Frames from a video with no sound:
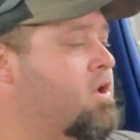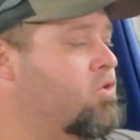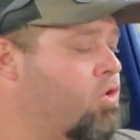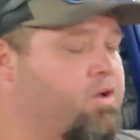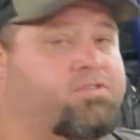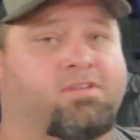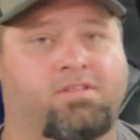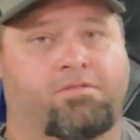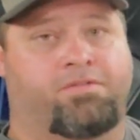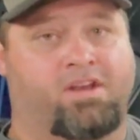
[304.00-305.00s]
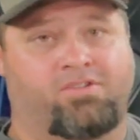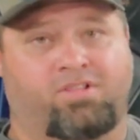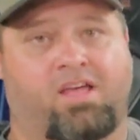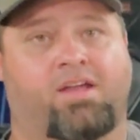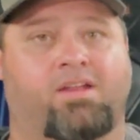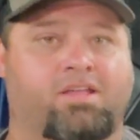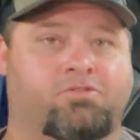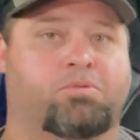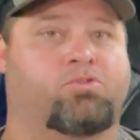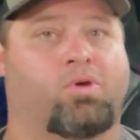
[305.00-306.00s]
Crossing the finish line, it's
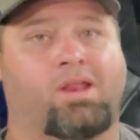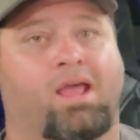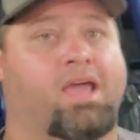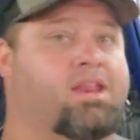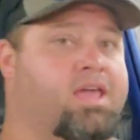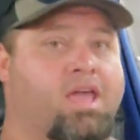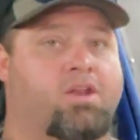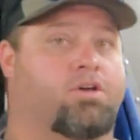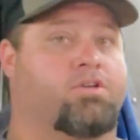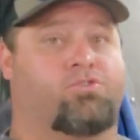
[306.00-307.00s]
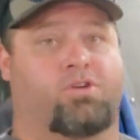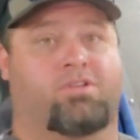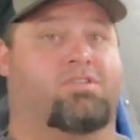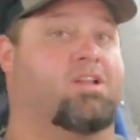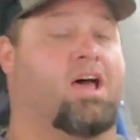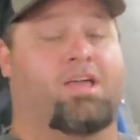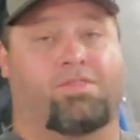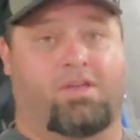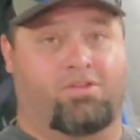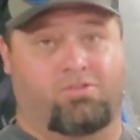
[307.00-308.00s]
between 8,800 to
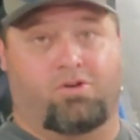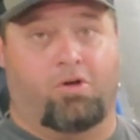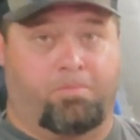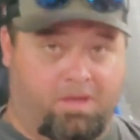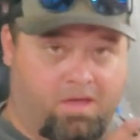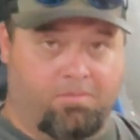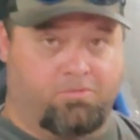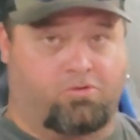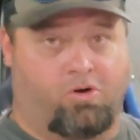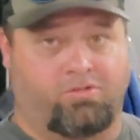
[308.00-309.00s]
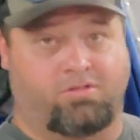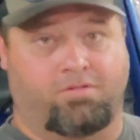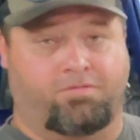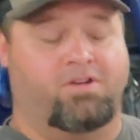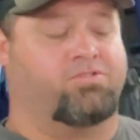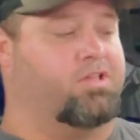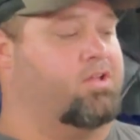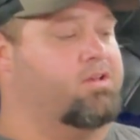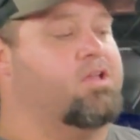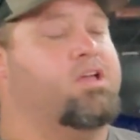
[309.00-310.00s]
9,000 RPMs crossing the finish line.
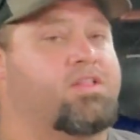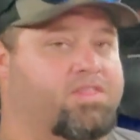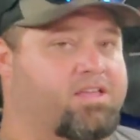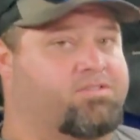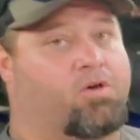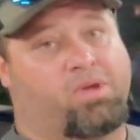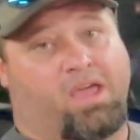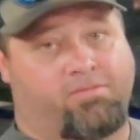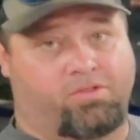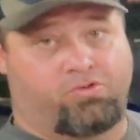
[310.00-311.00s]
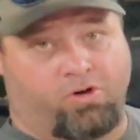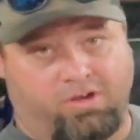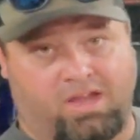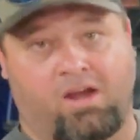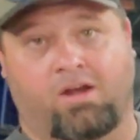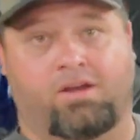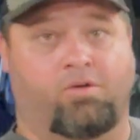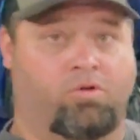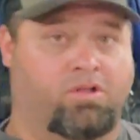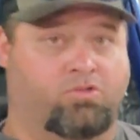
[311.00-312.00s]
That's how we have the truck geared. It
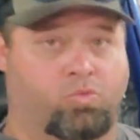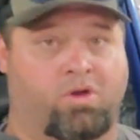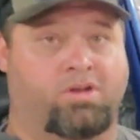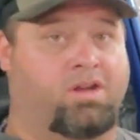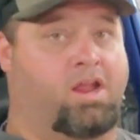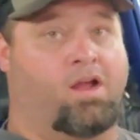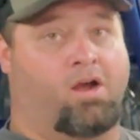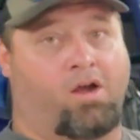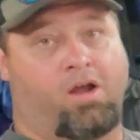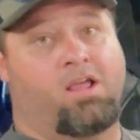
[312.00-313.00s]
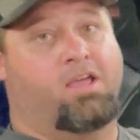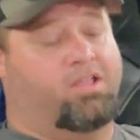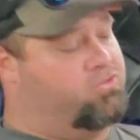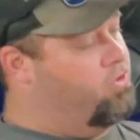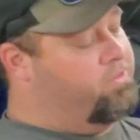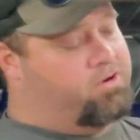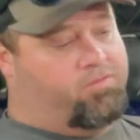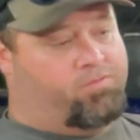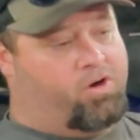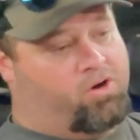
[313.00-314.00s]
runs one gear. It's on the
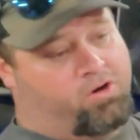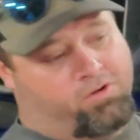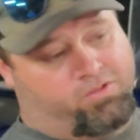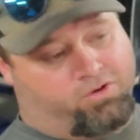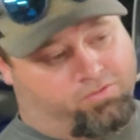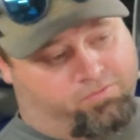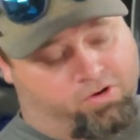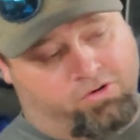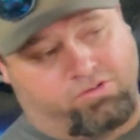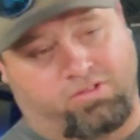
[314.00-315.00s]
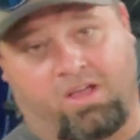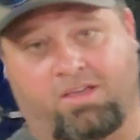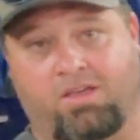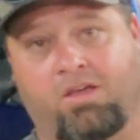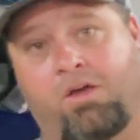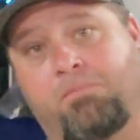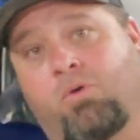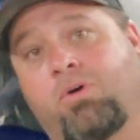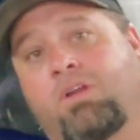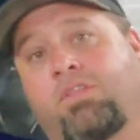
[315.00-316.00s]
converter. The converter's locking up,
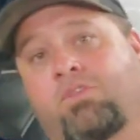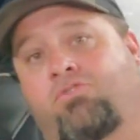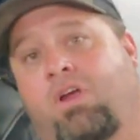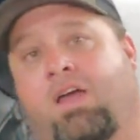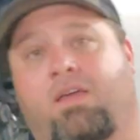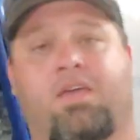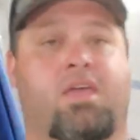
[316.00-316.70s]
going down the track,